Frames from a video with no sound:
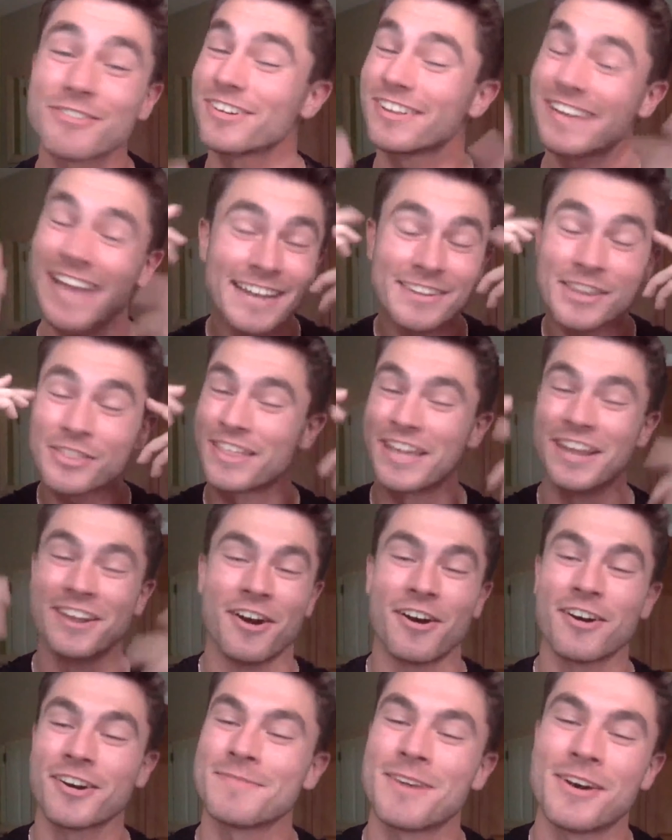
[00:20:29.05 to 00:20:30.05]
really had to think
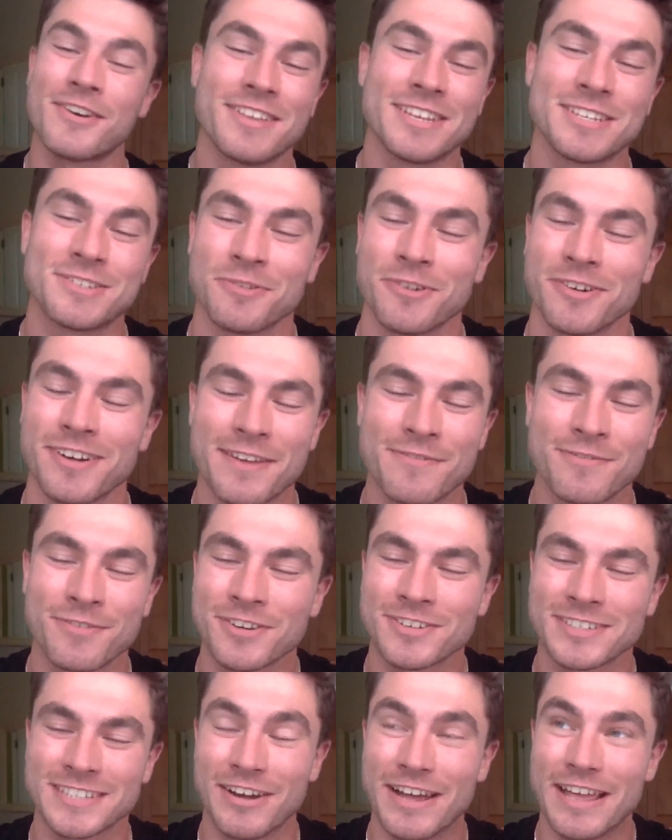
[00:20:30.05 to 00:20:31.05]
hard about this when I
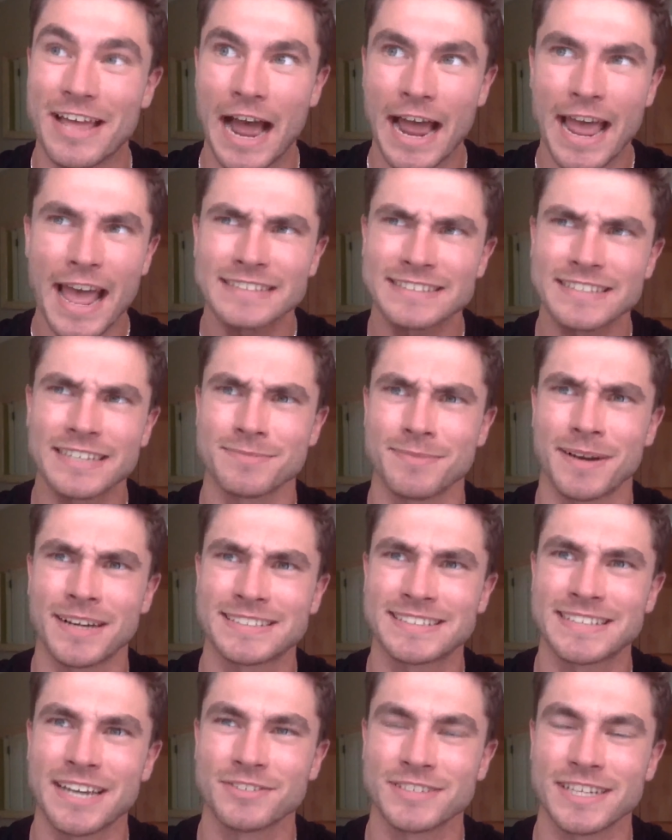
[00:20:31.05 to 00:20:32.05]
asked it to
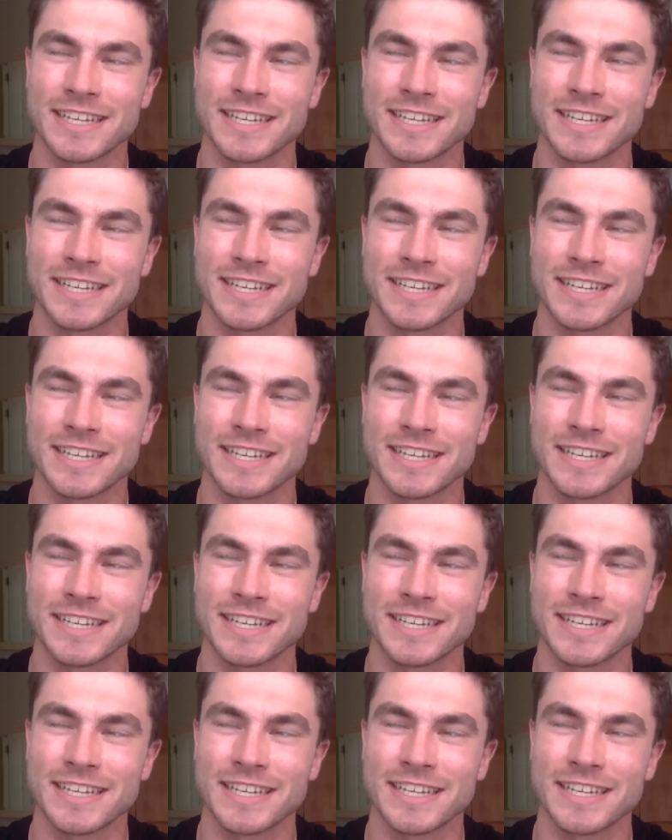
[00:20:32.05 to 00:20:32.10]
myself.